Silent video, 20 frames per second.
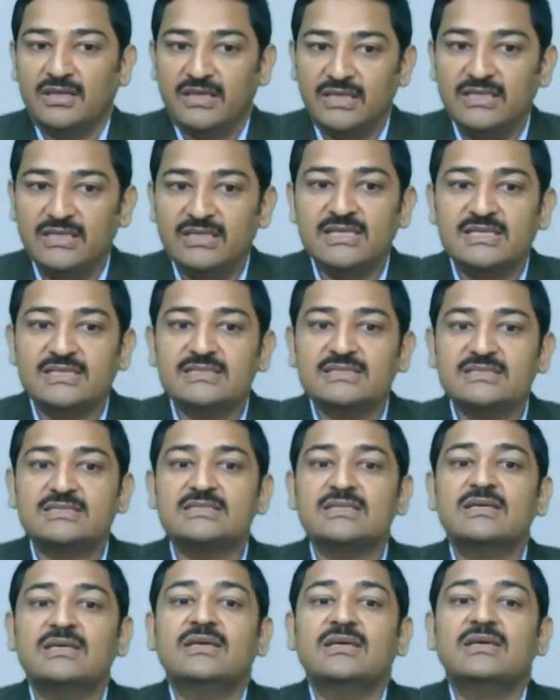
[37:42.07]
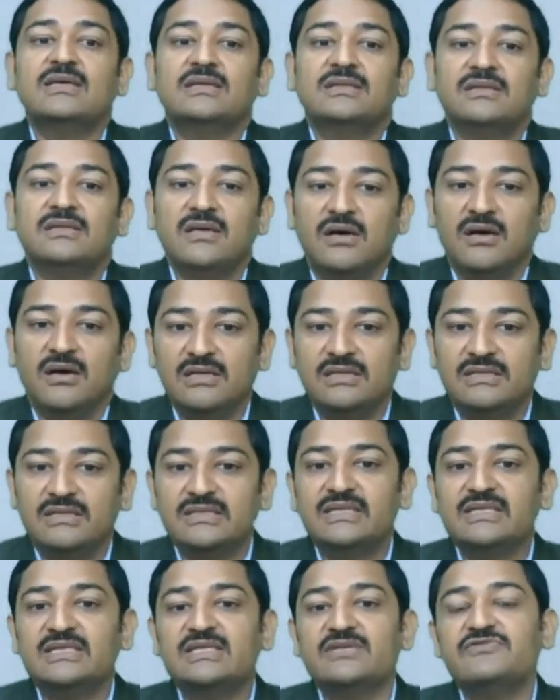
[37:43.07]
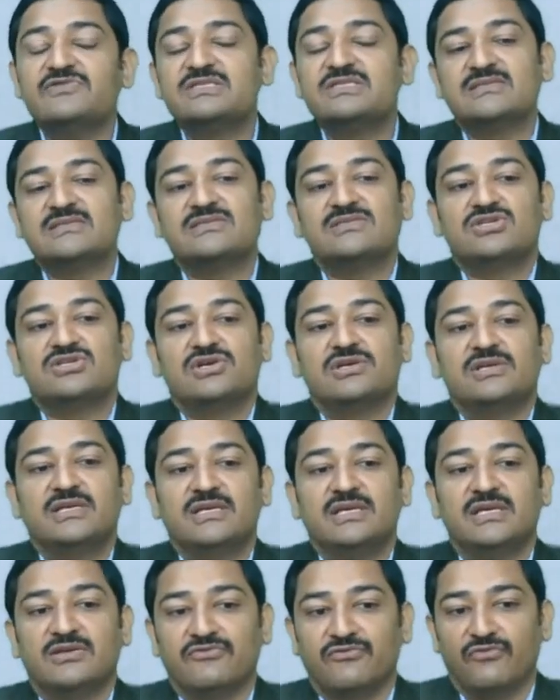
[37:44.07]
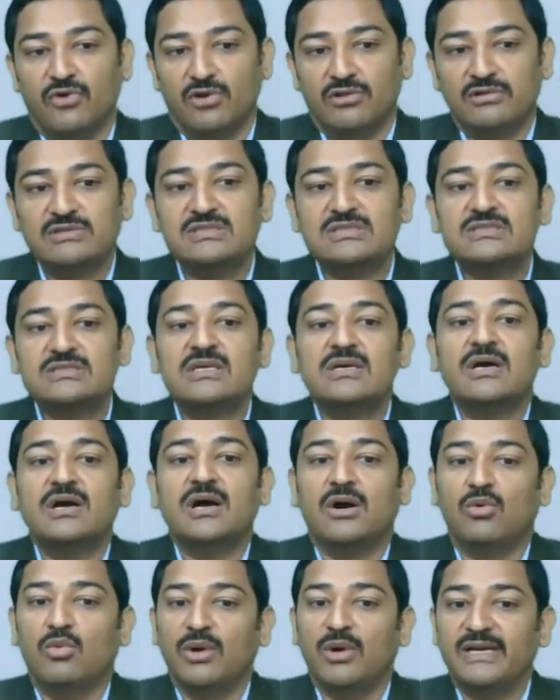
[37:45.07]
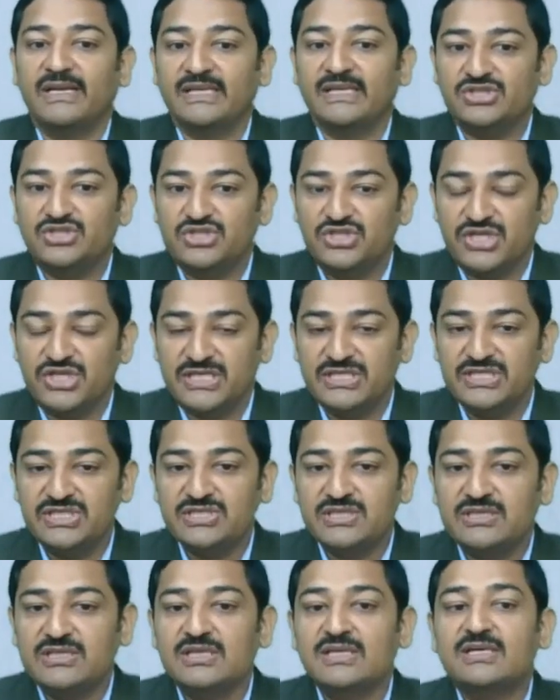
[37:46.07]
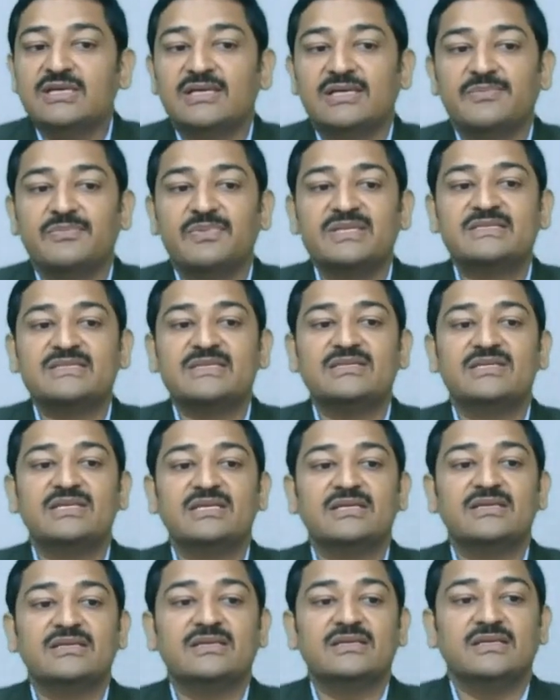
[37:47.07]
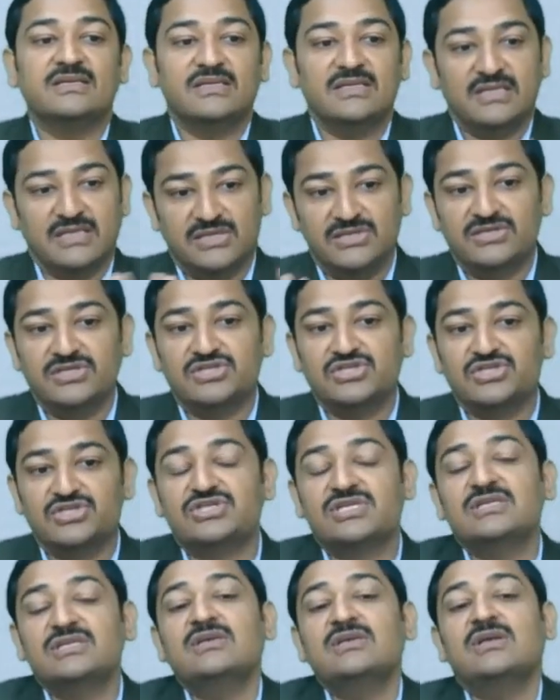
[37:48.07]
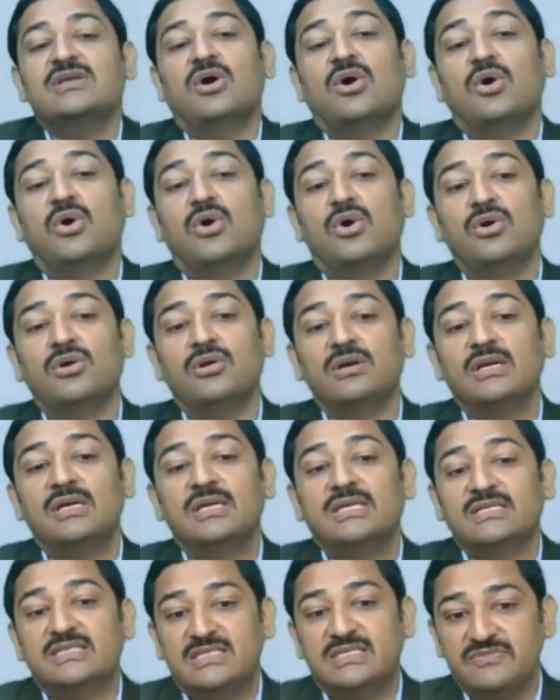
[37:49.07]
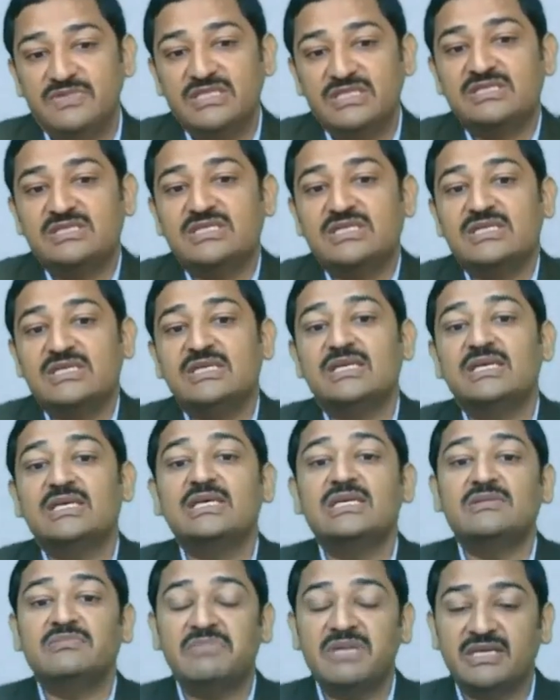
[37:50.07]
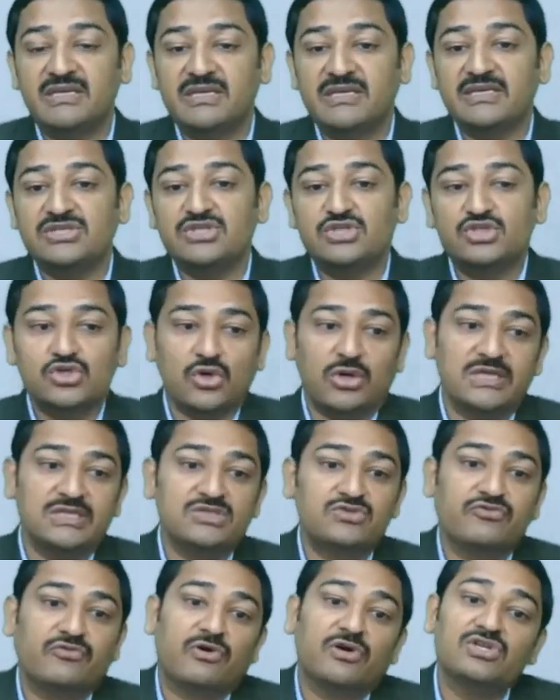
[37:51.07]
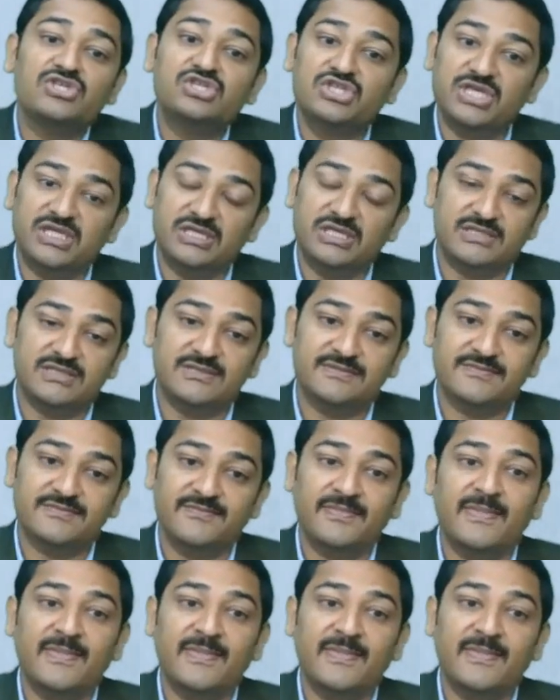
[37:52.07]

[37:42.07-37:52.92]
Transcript: In this, the alternative essentially involves avoiding change, representing indecision, or timidity in making a choice for change.